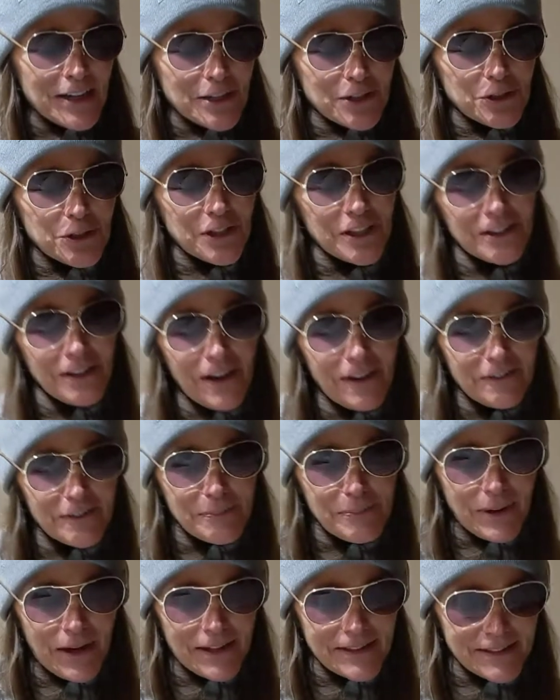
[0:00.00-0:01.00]
she
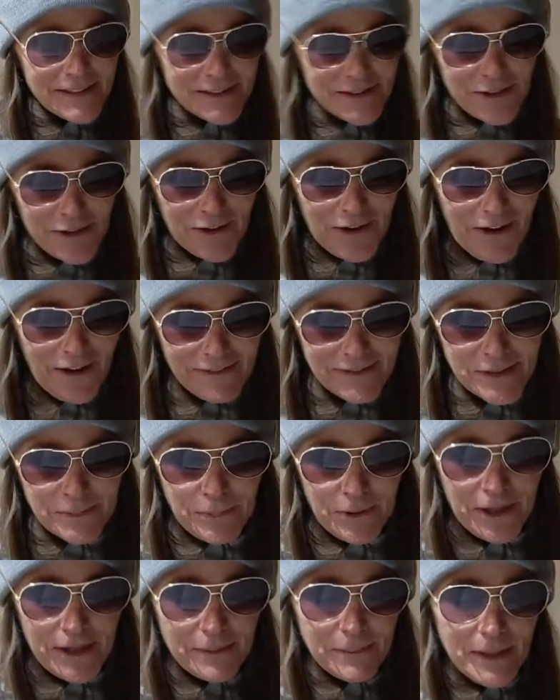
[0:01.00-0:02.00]
larvaposits her
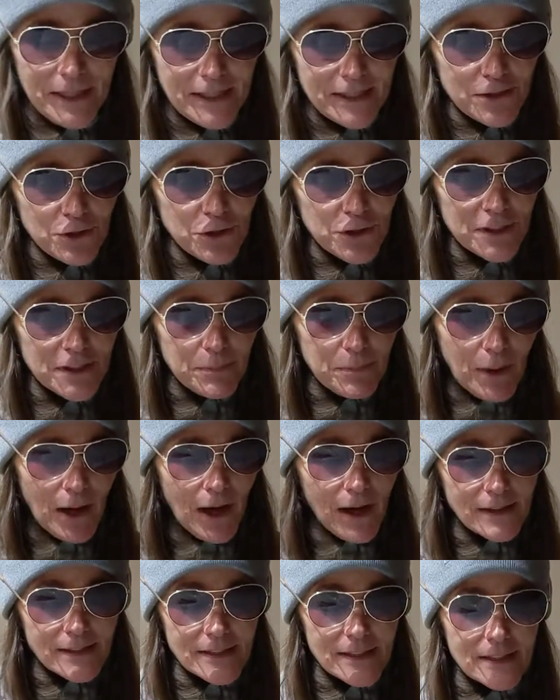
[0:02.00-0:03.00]
offspring, meaning she
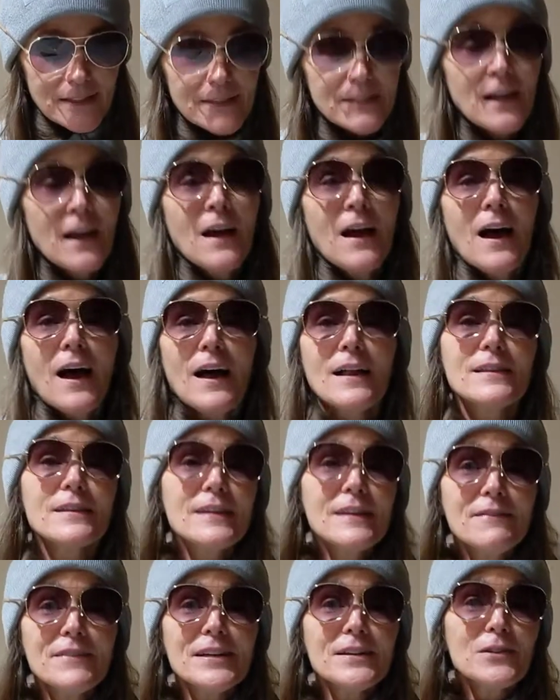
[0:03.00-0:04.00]
deposits a
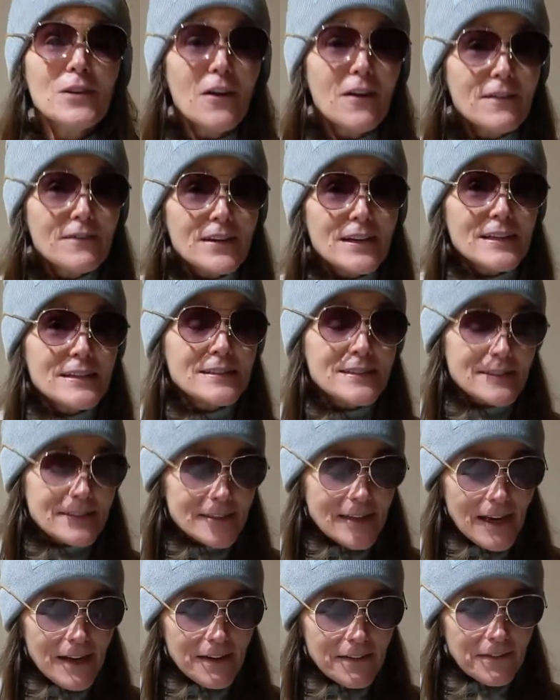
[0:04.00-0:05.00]
living larva
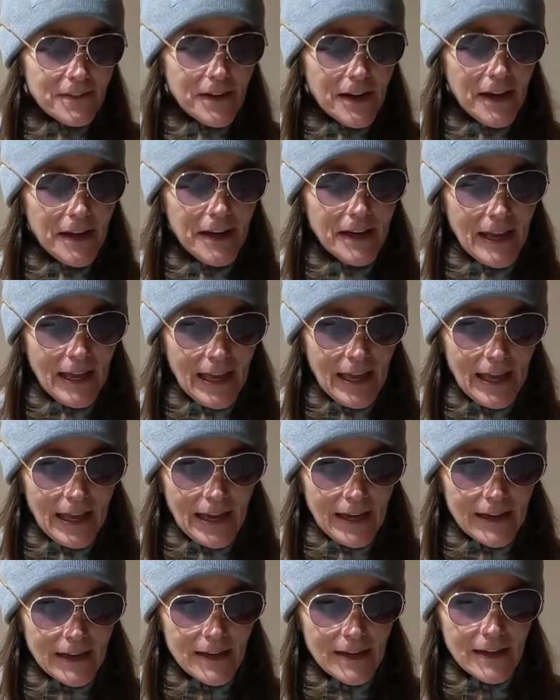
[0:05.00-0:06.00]
instead of an
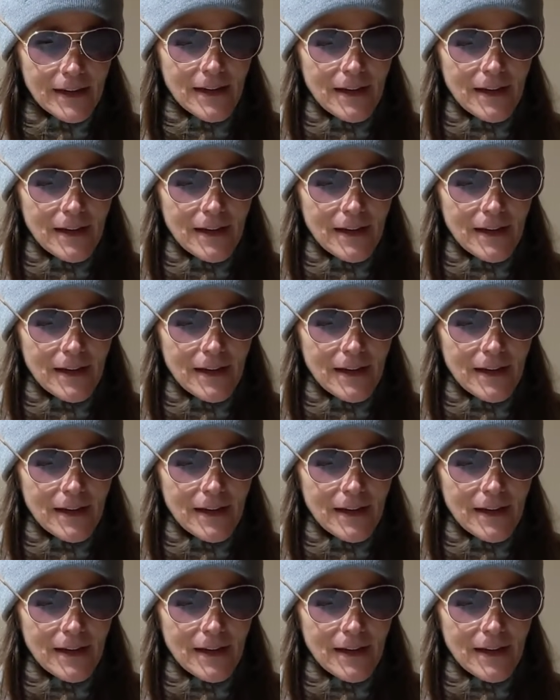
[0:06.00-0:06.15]
egg.